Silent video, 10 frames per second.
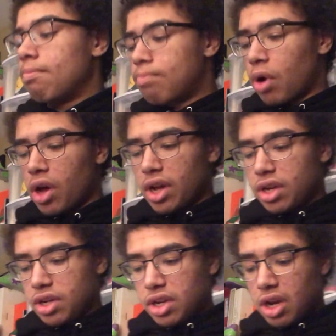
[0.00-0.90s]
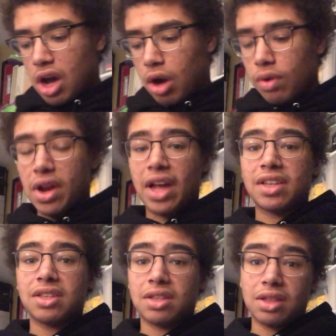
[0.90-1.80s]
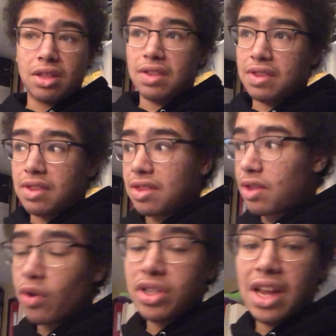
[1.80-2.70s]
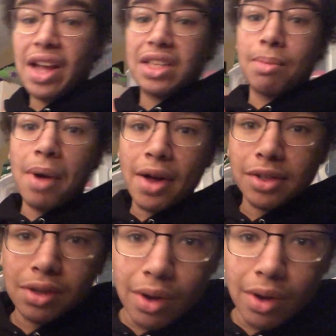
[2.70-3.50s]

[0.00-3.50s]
But next Thursday is the box